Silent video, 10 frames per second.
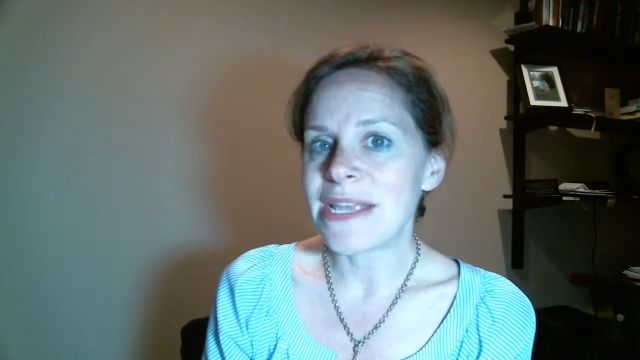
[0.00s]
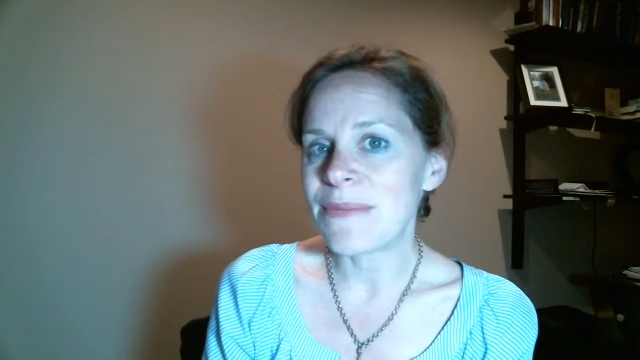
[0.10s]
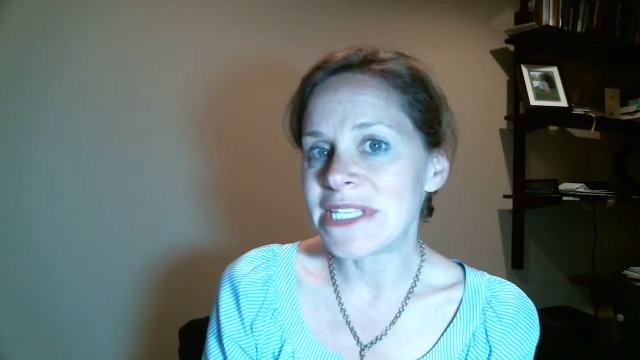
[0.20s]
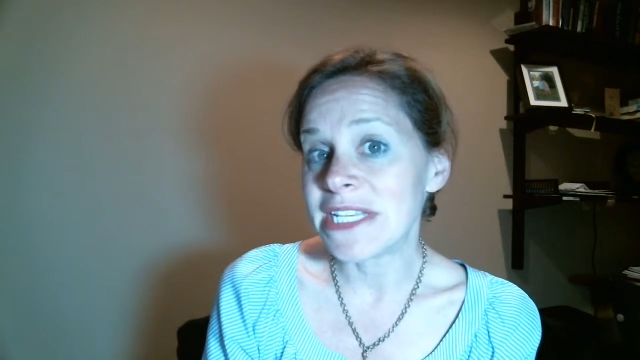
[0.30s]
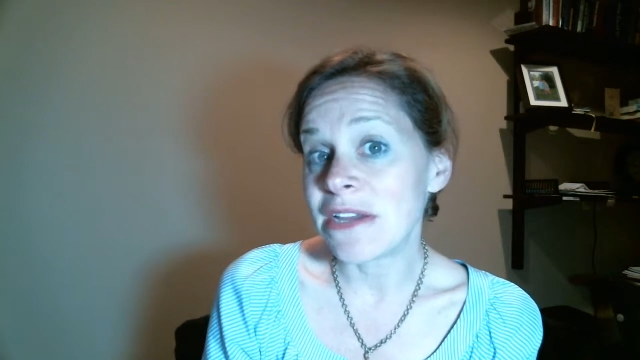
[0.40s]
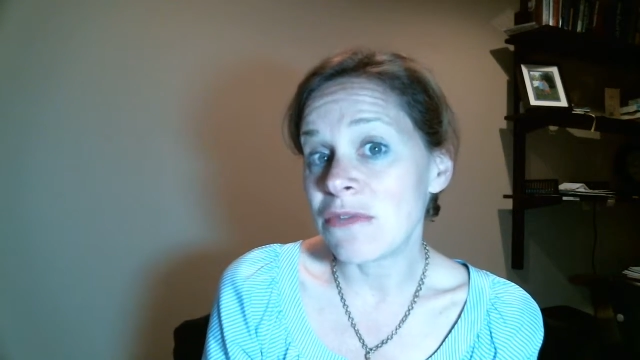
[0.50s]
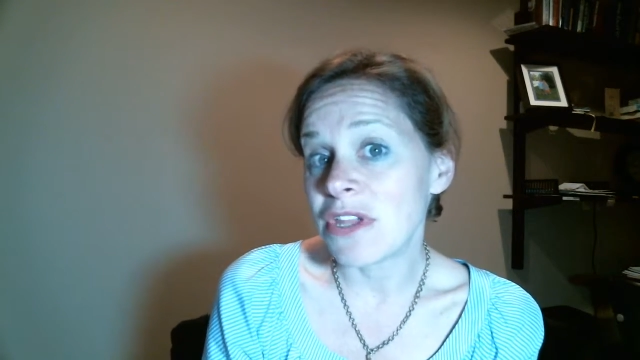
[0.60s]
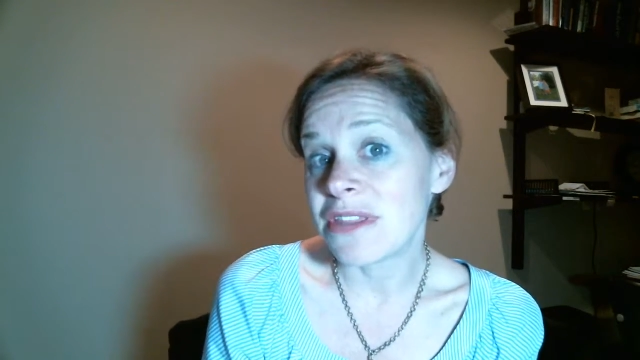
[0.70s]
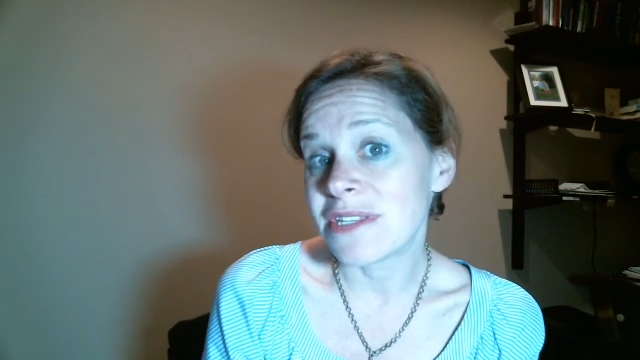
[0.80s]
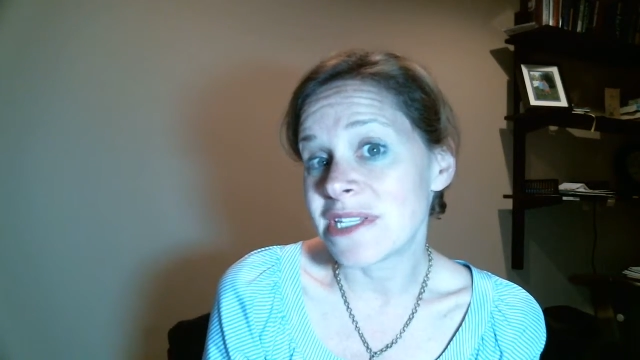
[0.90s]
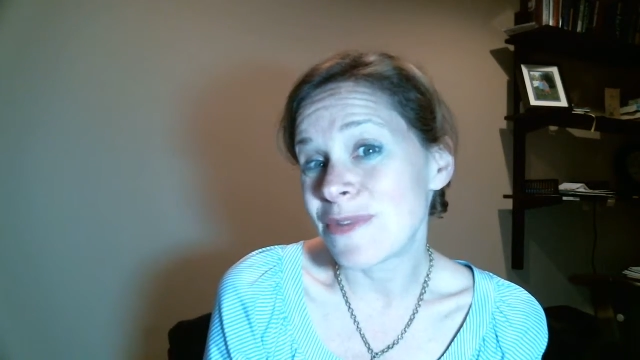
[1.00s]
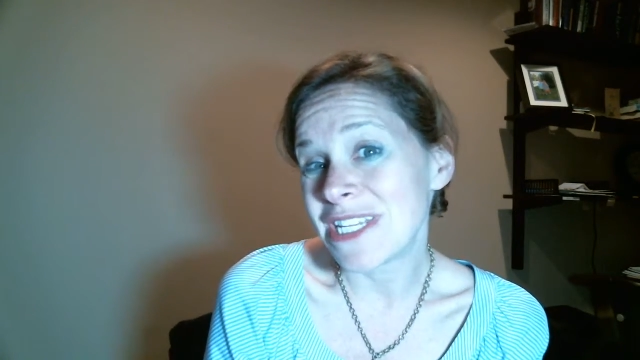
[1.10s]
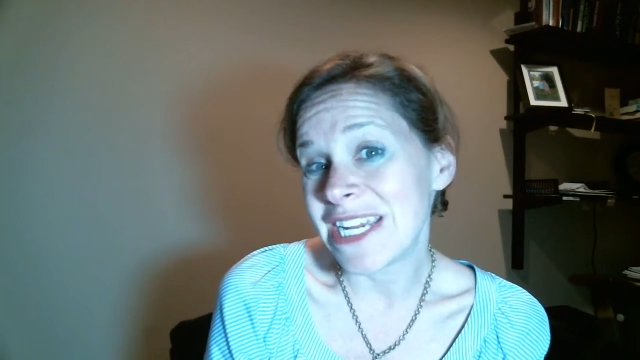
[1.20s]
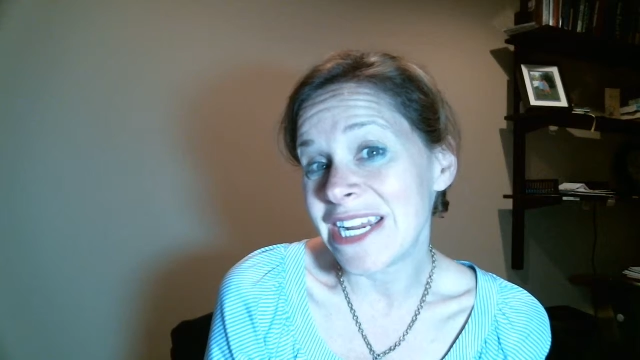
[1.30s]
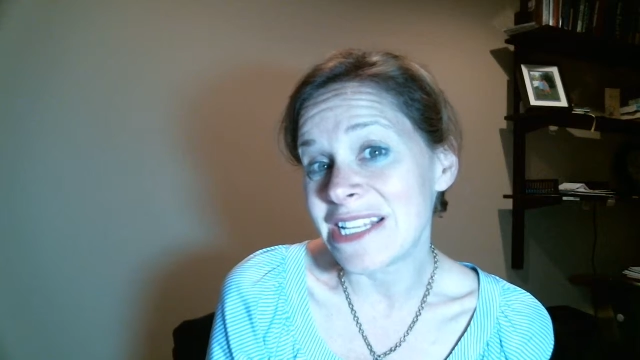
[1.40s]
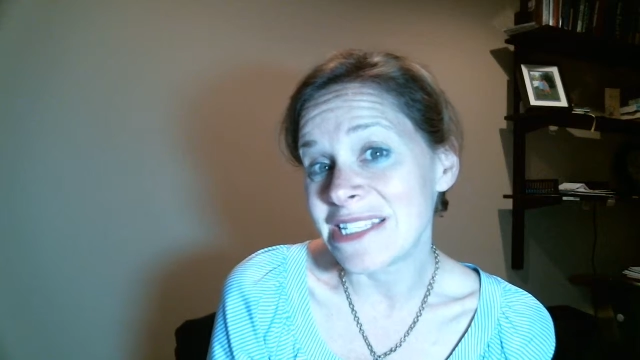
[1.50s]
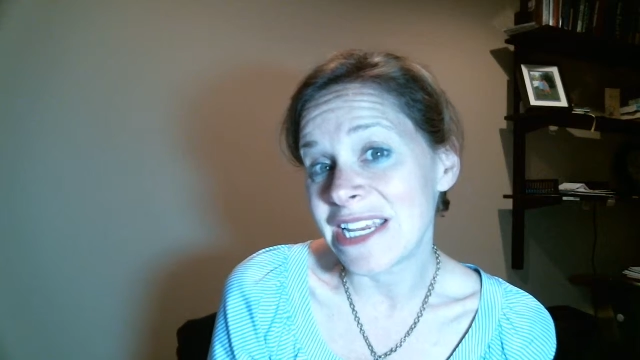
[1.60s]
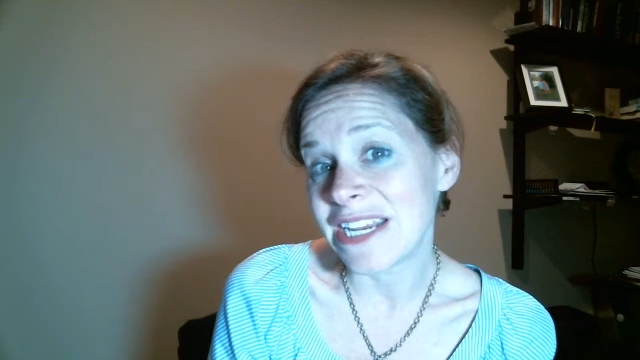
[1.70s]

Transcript: I'm missing it with some of the dance.